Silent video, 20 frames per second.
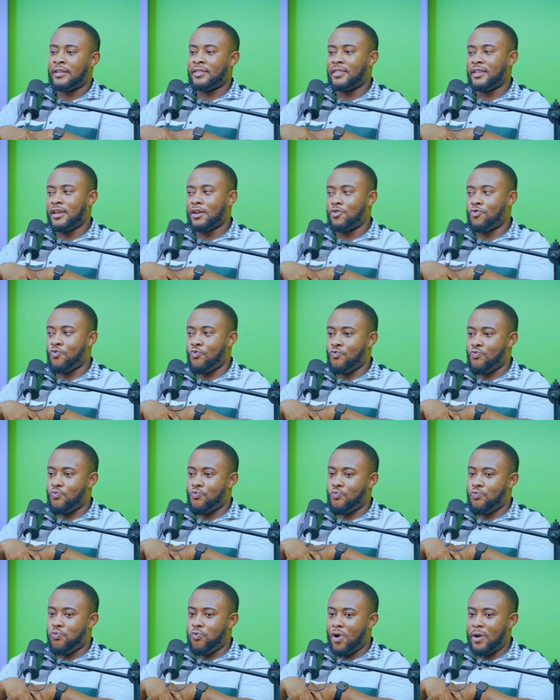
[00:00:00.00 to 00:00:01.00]
I think
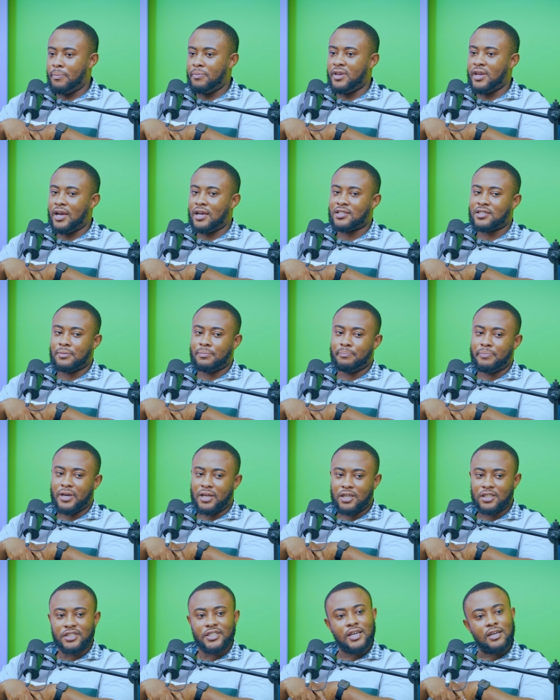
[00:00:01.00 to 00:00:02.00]
Wemby has a
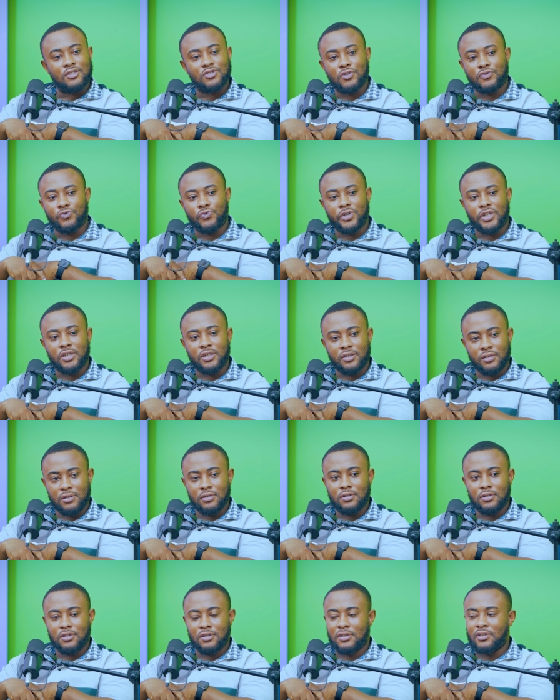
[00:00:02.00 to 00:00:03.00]
better chance of
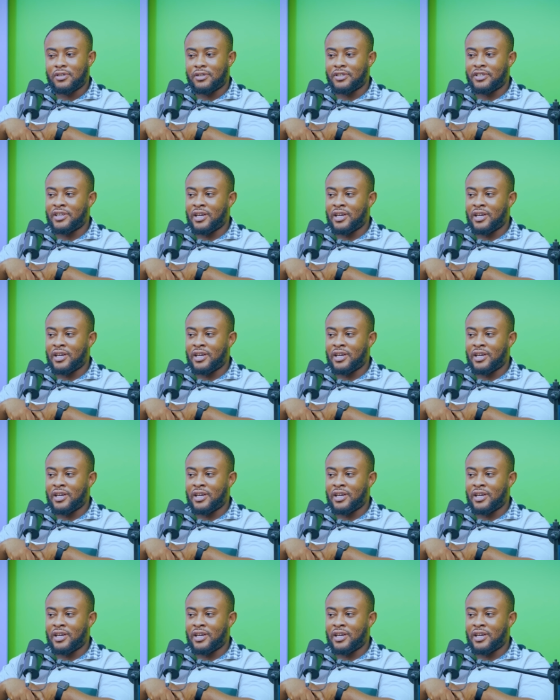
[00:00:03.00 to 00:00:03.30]
winning, winning. Mm.